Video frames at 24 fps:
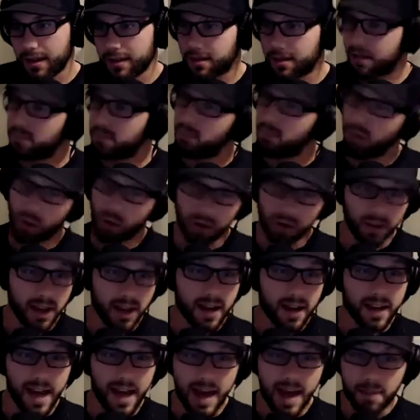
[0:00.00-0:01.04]
More
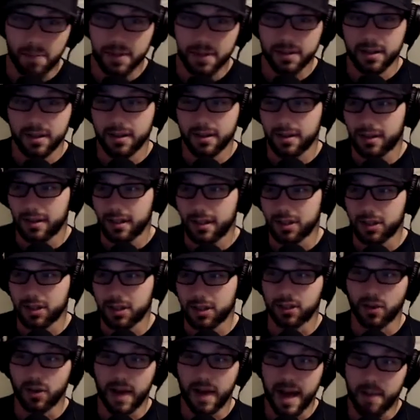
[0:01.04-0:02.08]
luck happened. It just
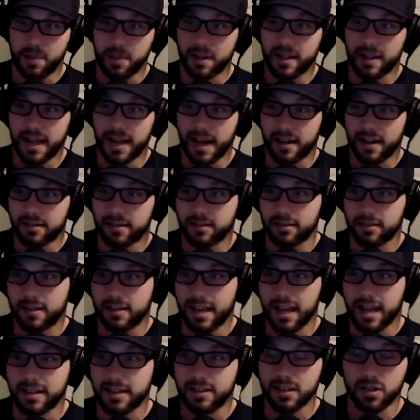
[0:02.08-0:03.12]
so happened that
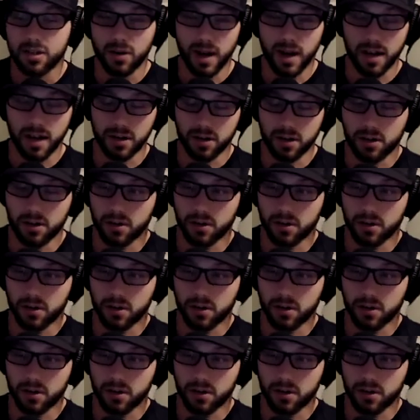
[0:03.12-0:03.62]
Casey Kreider,